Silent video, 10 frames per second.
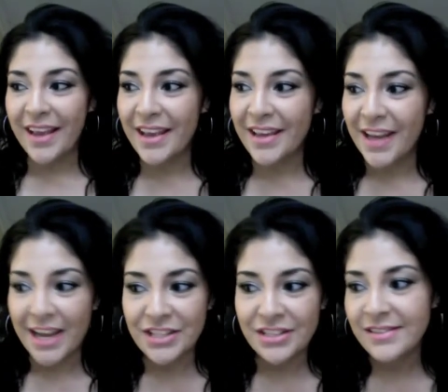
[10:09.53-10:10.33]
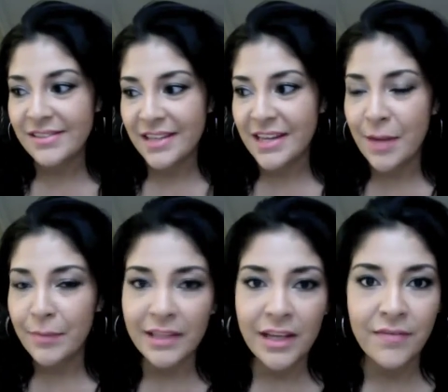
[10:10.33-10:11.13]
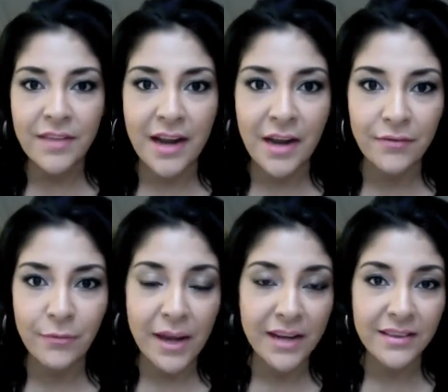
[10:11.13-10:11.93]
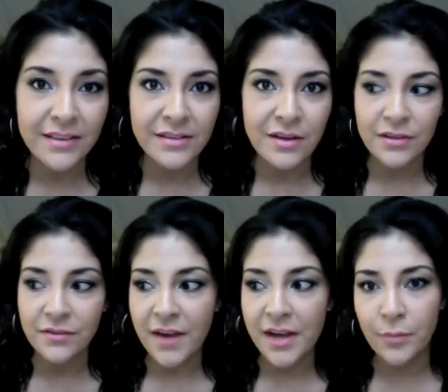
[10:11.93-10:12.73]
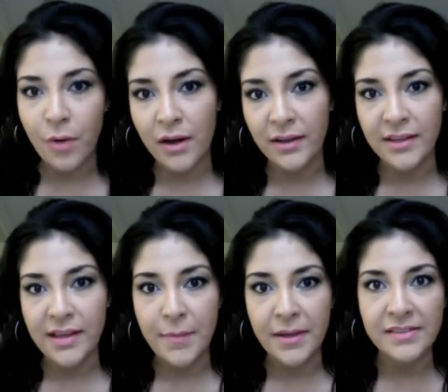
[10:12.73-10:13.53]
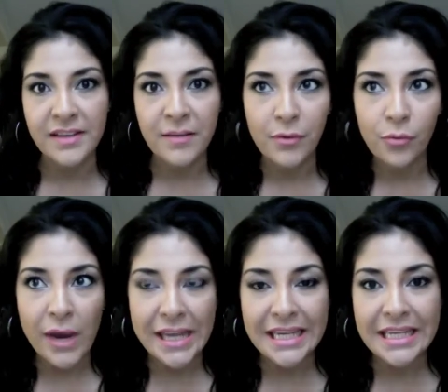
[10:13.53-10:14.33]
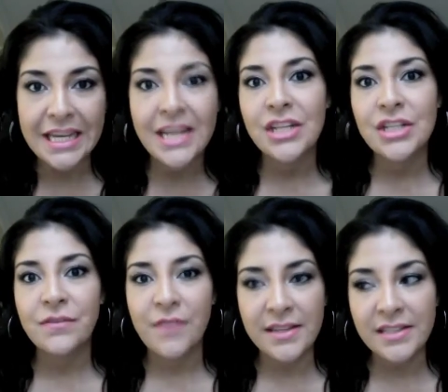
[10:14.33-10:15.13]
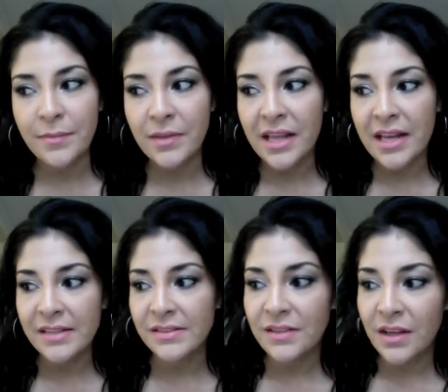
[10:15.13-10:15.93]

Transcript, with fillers: and I just cannot believe that I've waited this long to find a product like that because I've been waiting to find something that is